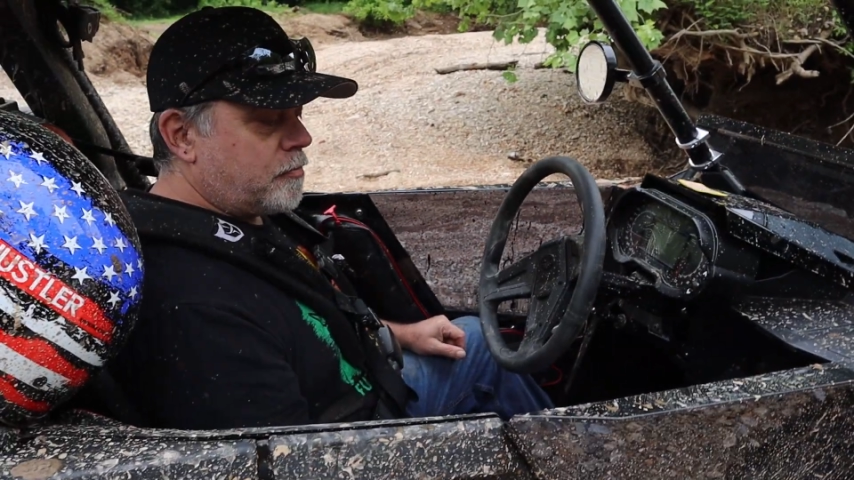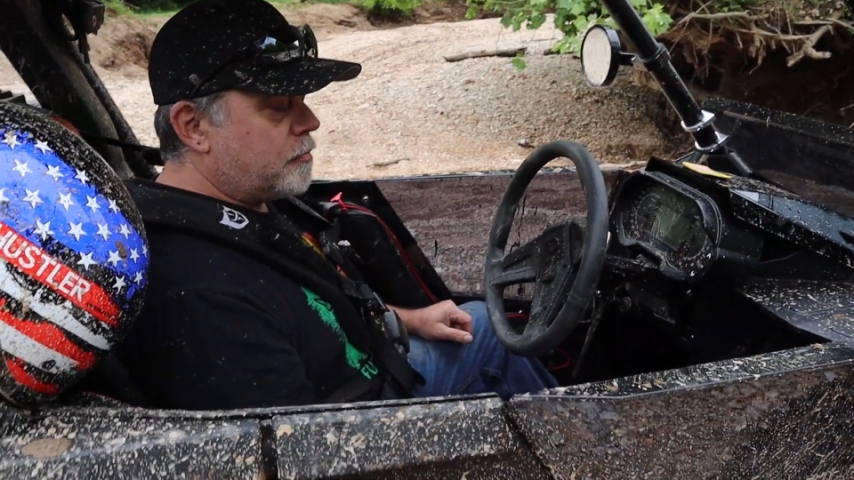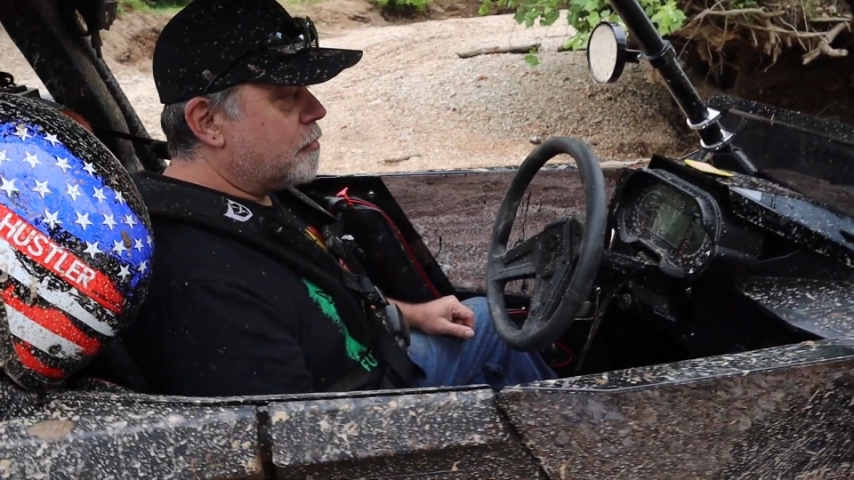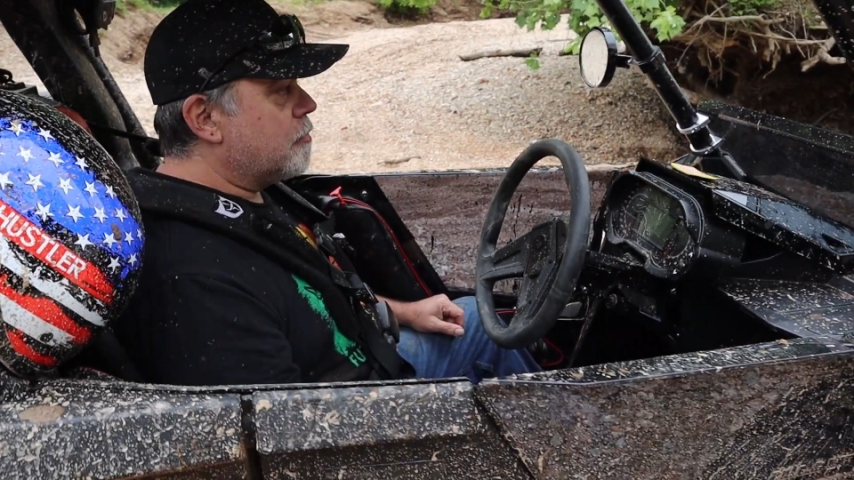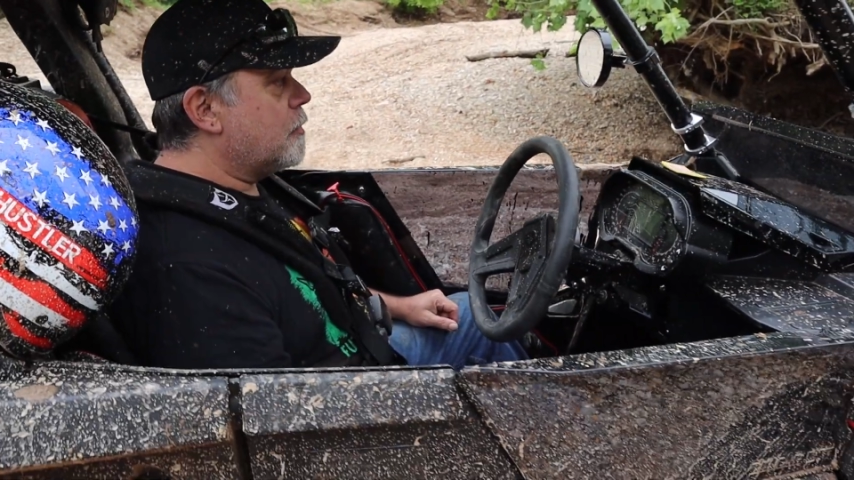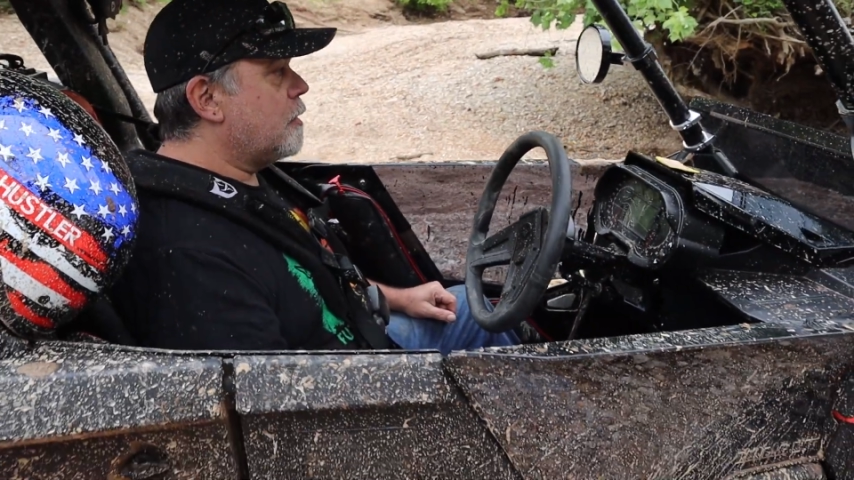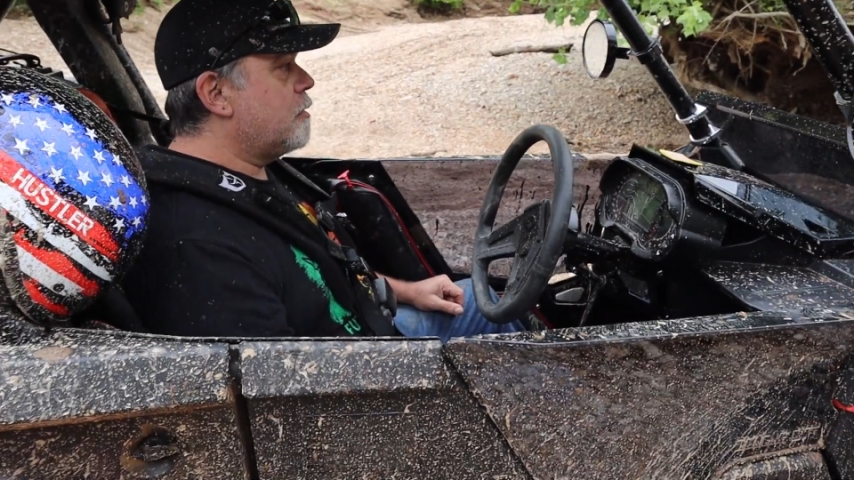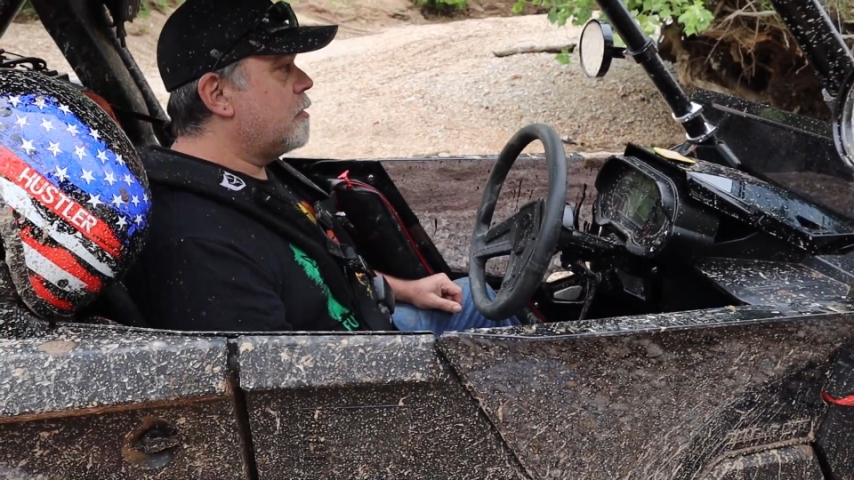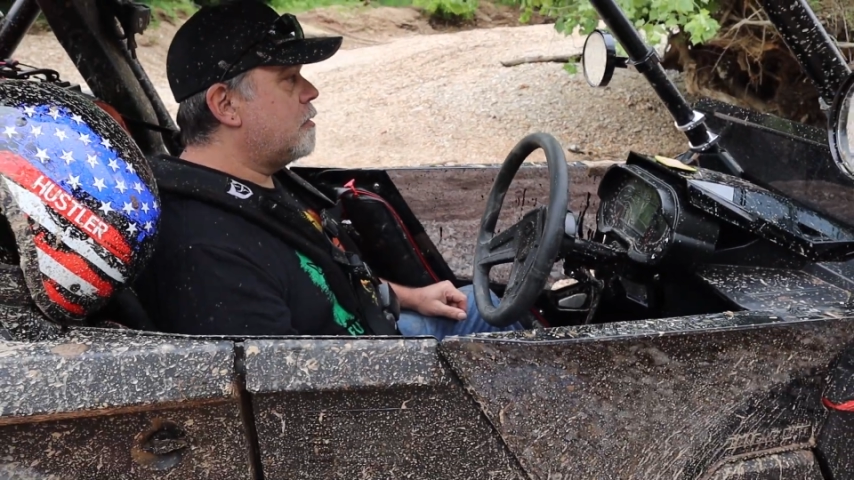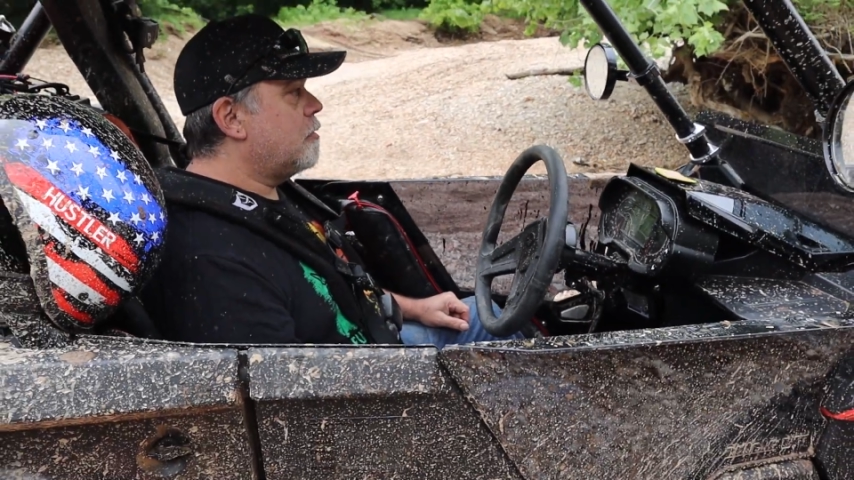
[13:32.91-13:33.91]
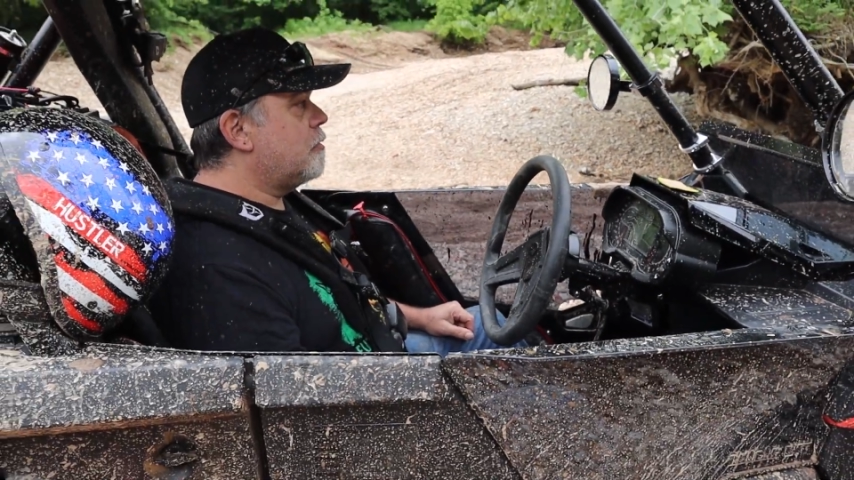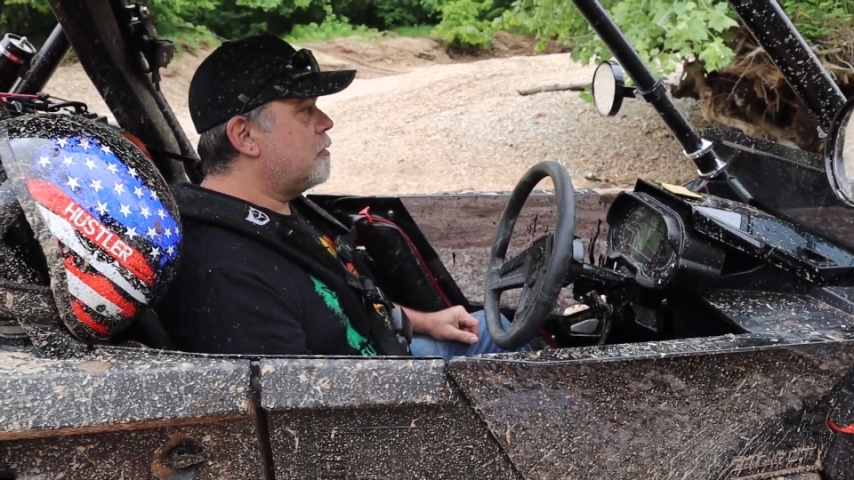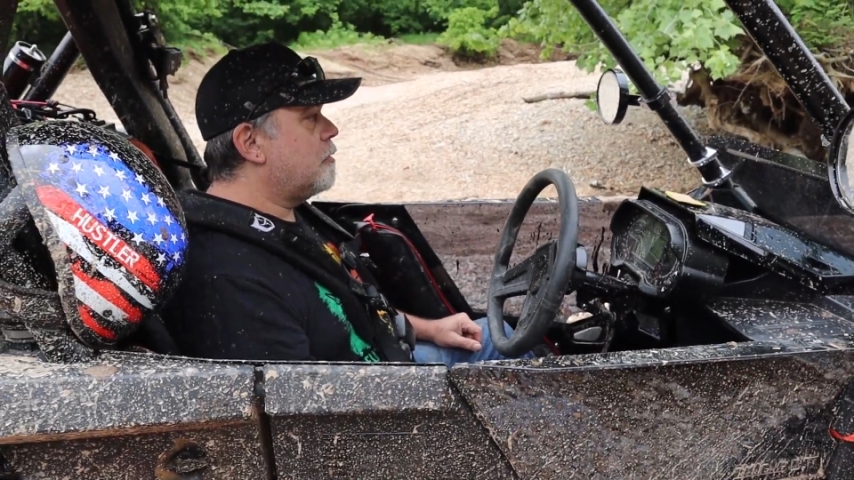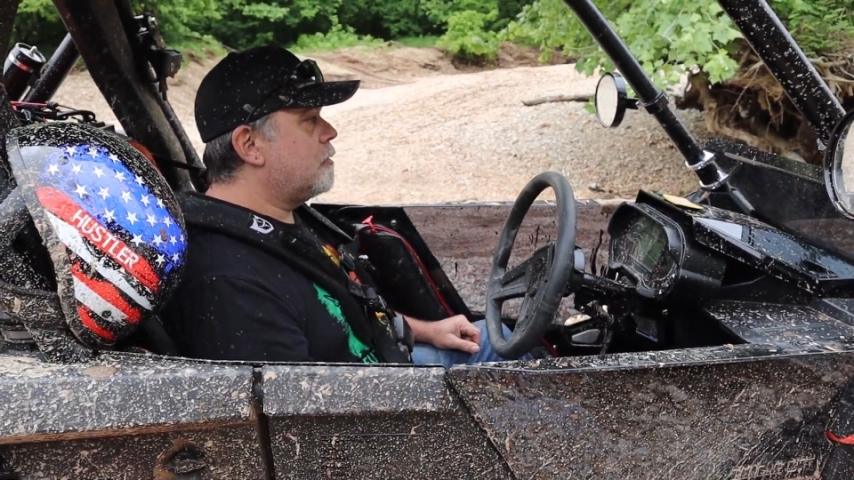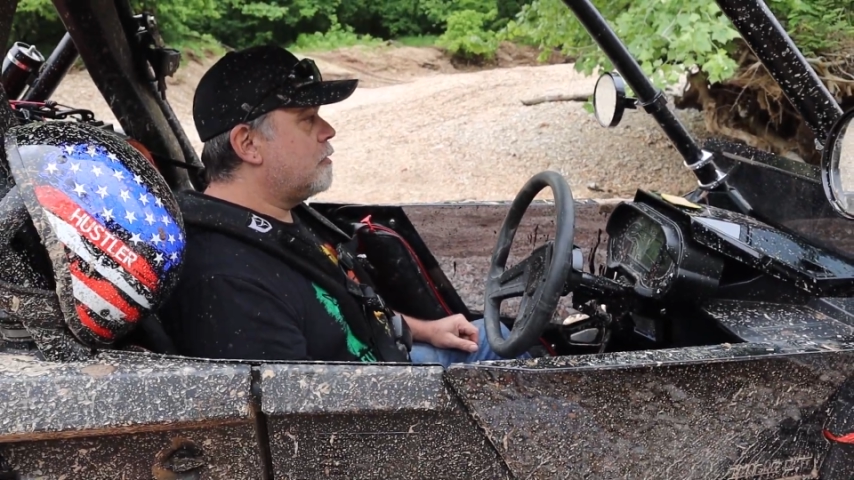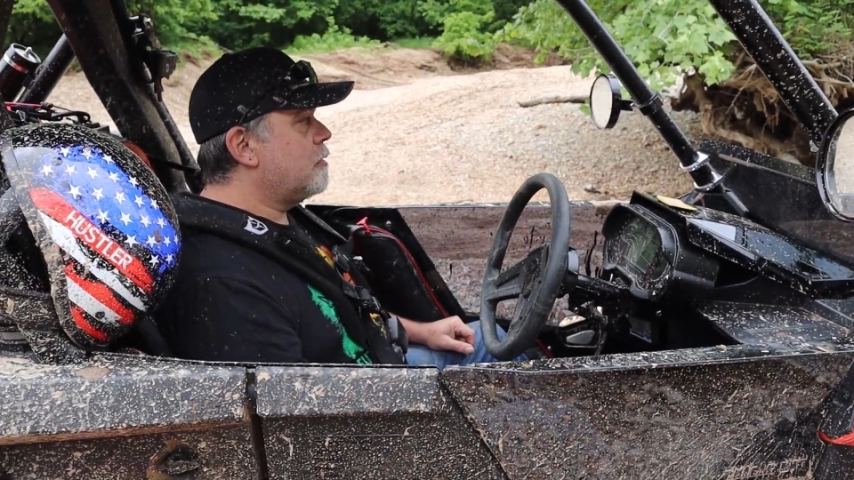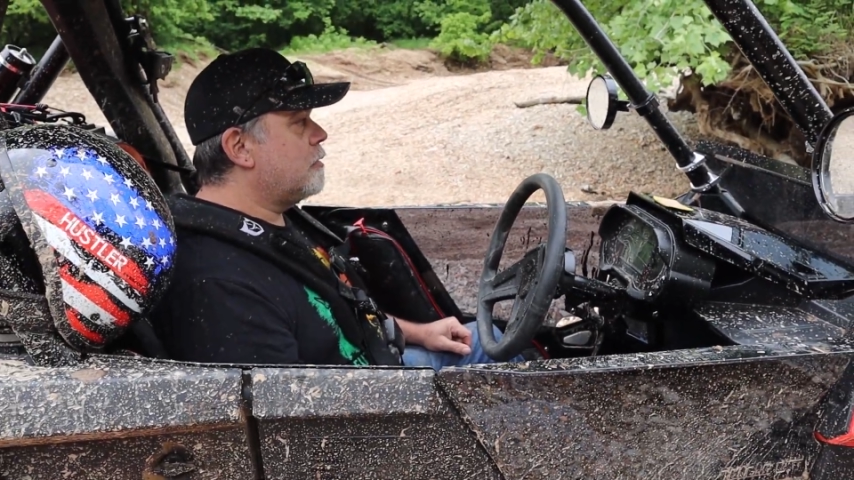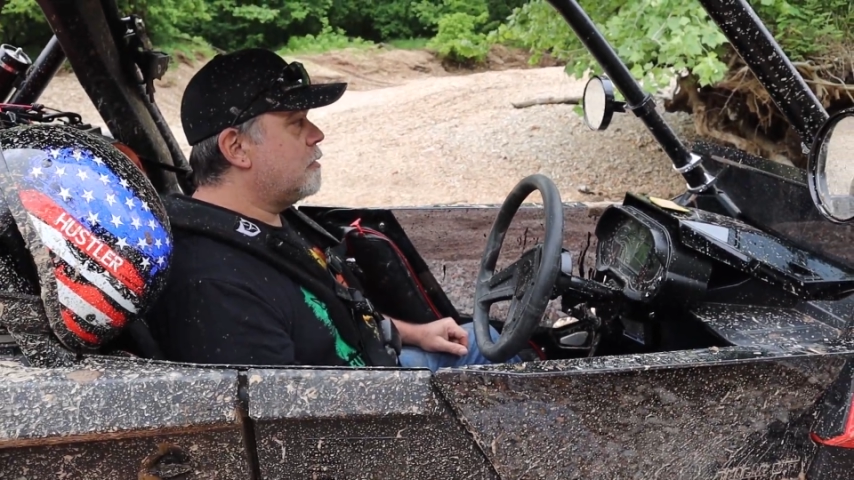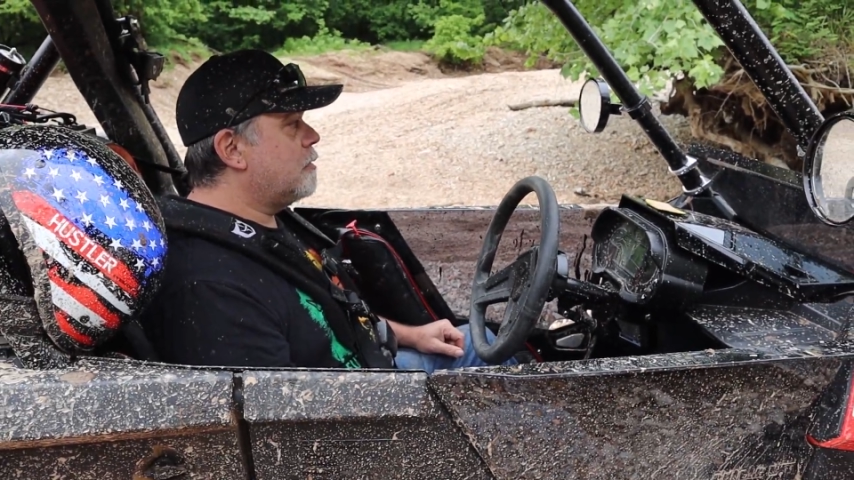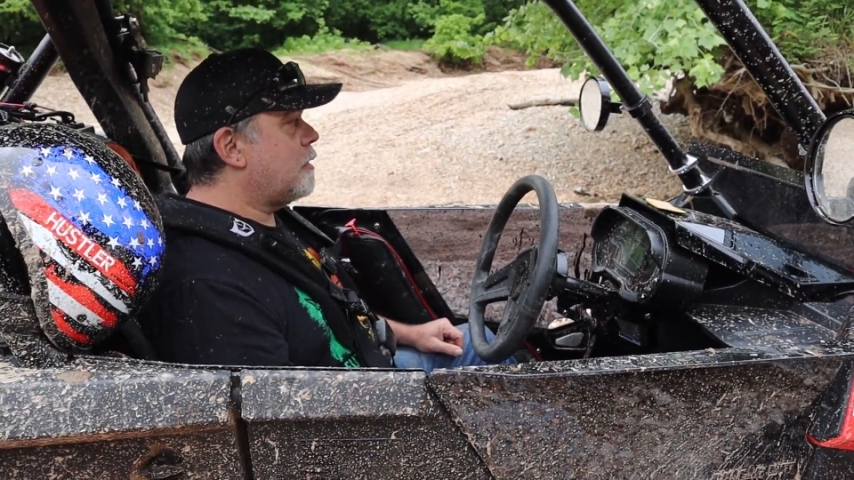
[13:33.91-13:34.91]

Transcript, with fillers: you want to go ahead and try a few different lines on this,